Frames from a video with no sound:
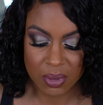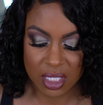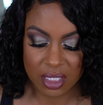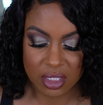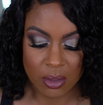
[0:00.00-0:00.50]

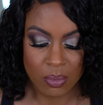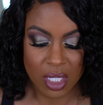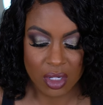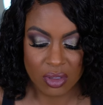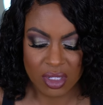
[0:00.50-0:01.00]
because they're
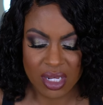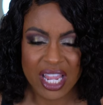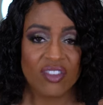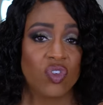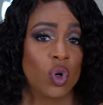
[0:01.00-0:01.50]
bigger, they're
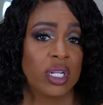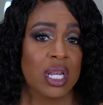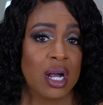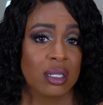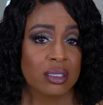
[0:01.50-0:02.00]
like
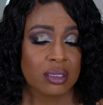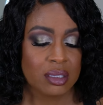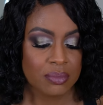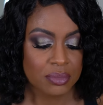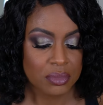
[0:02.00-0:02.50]
$40.